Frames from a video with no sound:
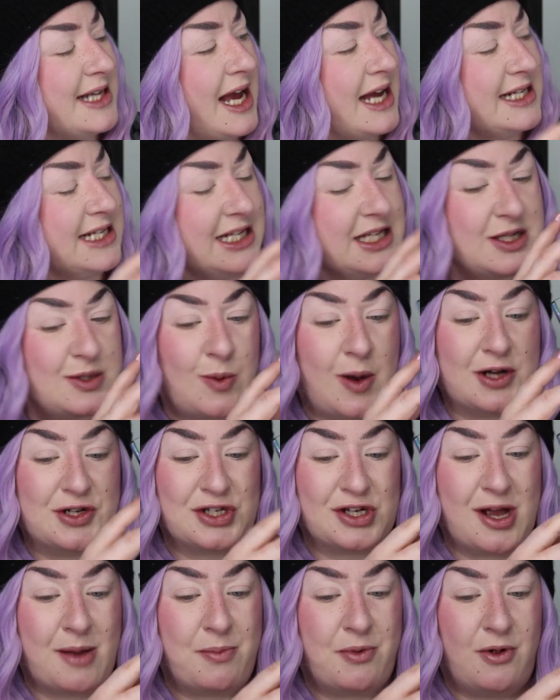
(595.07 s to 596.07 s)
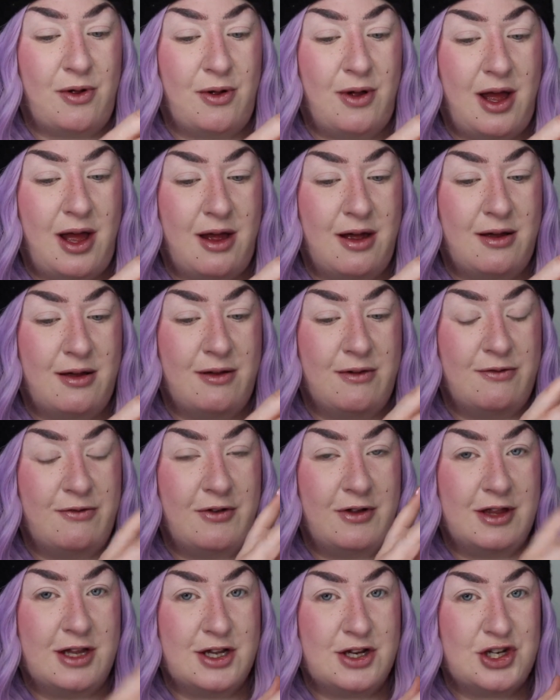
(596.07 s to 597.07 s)
I did swatch a couple of
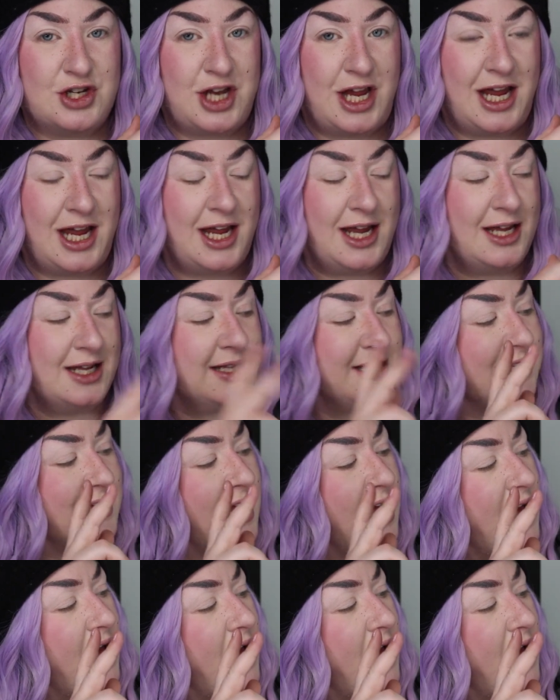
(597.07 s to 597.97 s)
the shades